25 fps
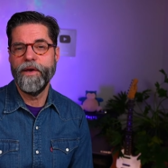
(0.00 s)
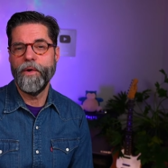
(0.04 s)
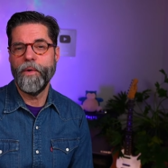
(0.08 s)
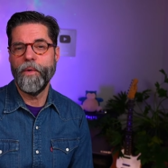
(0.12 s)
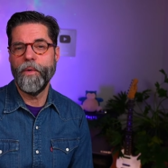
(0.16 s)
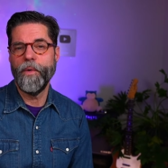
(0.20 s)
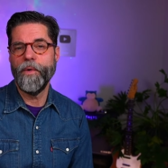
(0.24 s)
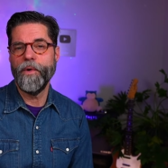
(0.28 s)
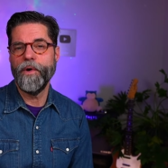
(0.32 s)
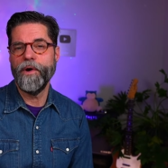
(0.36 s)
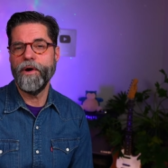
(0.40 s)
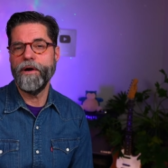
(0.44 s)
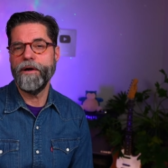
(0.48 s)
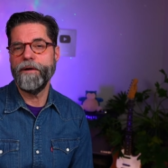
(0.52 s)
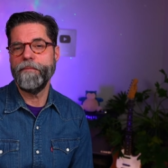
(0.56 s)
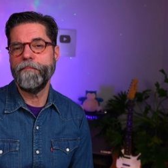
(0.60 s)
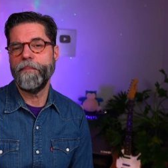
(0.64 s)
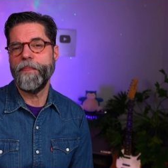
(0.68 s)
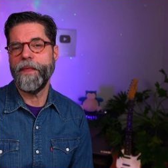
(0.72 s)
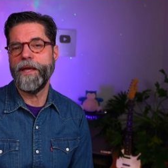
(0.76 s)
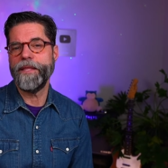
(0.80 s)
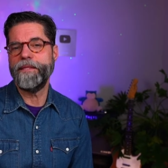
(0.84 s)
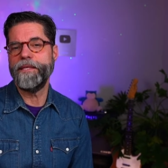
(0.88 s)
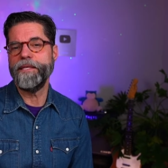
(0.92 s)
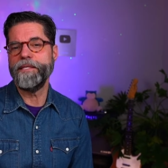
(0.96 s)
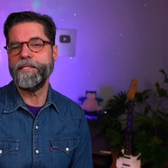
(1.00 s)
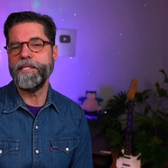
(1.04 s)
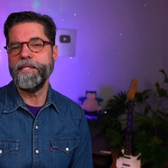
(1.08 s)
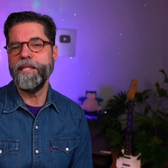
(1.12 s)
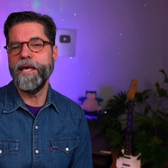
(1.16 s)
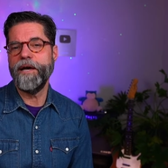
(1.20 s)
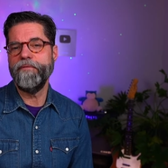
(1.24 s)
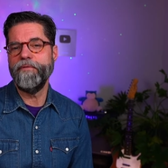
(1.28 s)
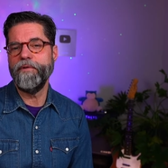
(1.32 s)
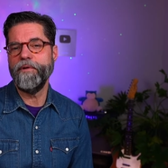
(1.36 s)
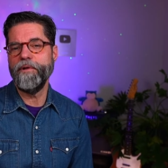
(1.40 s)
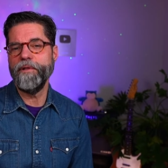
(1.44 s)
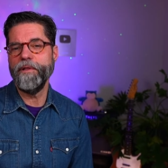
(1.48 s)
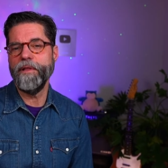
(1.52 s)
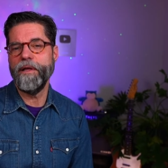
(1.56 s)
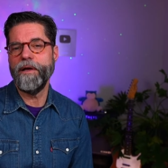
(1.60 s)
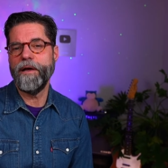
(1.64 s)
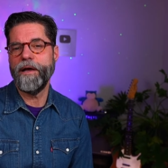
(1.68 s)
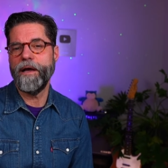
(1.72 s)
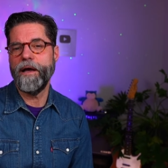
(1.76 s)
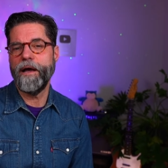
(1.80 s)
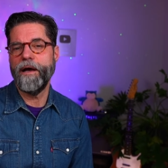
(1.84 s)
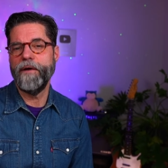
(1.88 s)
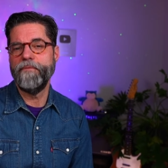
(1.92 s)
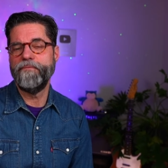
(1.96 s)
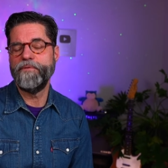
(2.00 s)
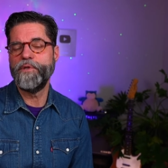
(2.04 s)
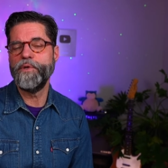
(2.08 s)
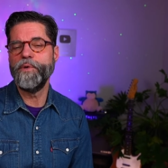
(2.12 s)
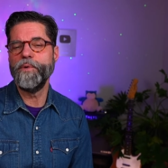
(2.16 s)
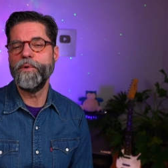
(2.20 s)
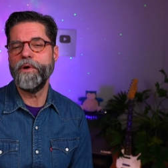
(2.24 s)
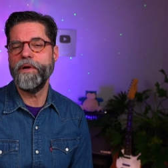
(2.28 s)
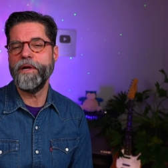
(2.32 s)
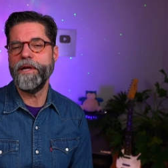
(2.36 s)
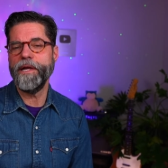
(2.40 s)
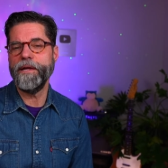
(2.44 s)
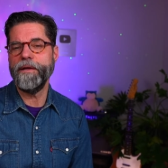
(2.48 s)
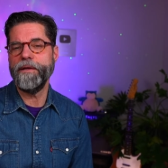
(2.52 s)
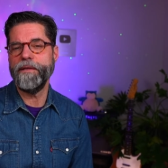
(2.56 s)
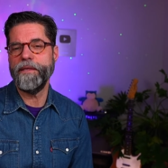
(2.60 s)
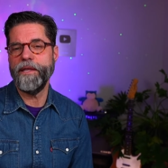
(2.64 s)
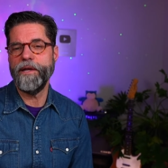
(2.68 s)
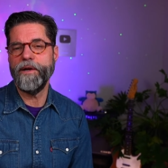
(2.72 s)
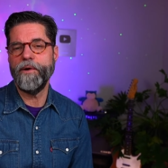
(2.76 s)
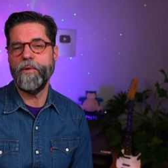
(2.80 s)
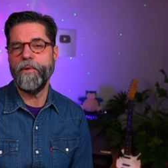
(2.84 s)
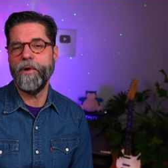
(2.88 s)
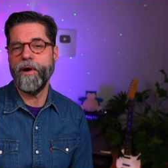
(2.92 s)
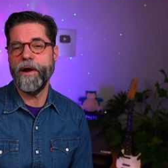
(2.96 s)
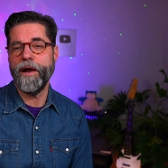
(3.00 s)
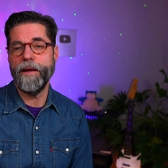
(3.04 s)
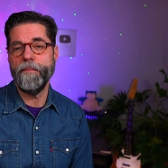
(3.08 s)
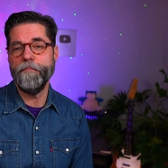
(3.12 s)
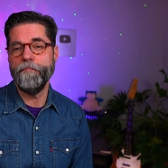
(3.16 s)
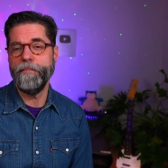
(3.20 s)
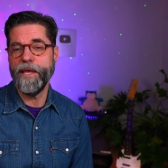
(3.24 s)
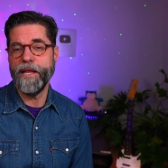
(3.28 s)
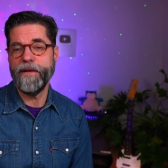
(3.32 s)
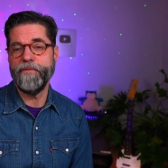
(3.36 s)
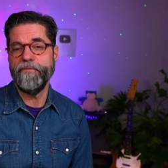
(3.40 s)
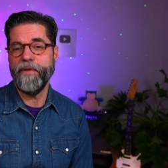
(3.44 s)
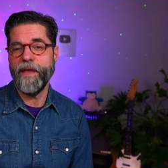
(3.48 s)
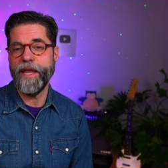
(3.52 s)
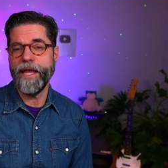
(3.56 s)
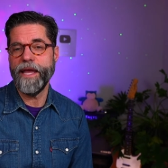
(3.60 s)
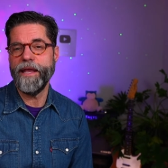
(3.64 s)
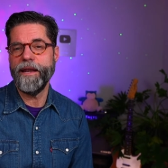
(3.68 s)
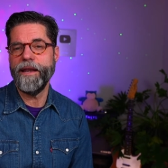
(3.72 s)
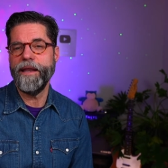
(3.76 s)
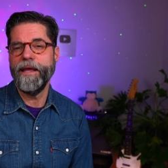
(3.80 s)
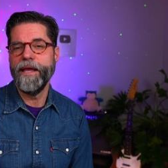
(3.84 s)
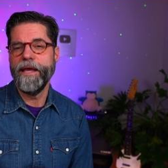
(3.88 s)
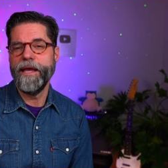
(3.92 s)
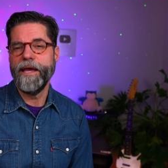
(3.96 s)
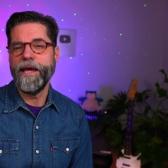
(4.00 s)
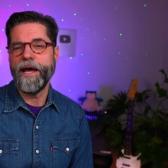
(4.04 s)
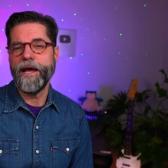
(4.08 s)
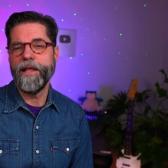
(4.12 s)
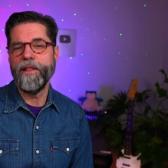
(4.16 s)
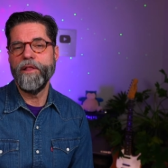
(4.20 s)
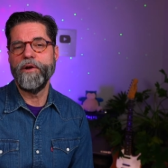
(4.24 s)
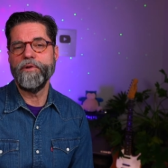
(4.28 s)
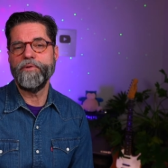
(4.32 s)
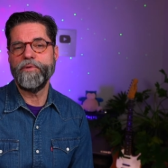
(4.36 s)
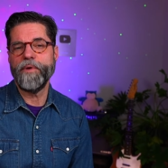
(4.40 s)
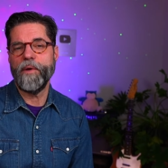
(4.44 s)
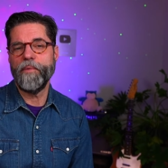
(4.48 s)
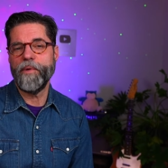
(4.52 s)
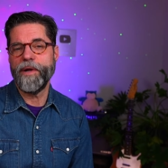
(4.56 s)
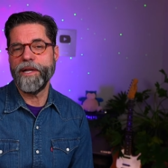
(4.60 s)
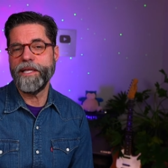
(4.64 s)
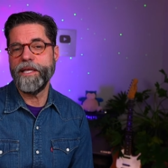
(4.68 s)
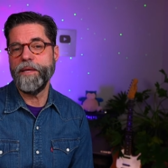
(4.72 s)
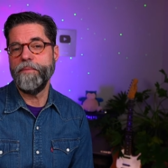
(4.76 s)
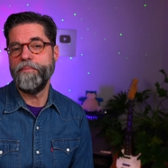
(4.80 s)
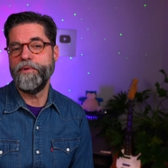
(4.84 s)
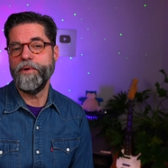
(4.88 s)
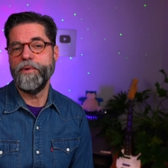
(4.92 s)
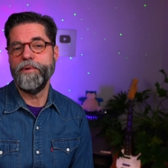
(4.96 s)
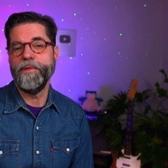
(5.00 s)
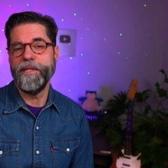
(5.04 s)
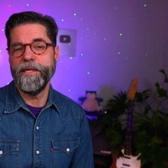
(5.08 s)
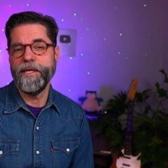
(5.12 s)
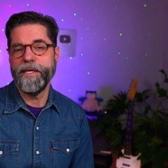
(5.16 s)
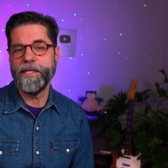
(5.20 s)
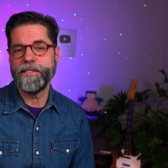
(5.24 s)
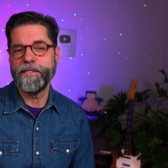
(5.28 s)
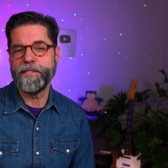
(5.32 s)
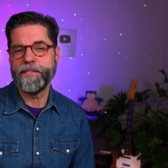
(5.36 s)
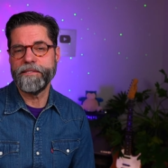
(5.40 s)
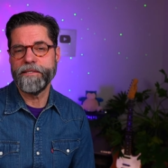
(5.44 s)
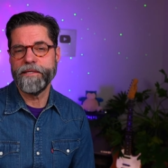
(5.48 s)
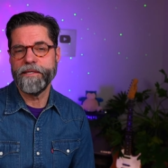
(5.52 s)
Or at this level of touring, you know, where I'm in a van, how long do I want to keep doing this?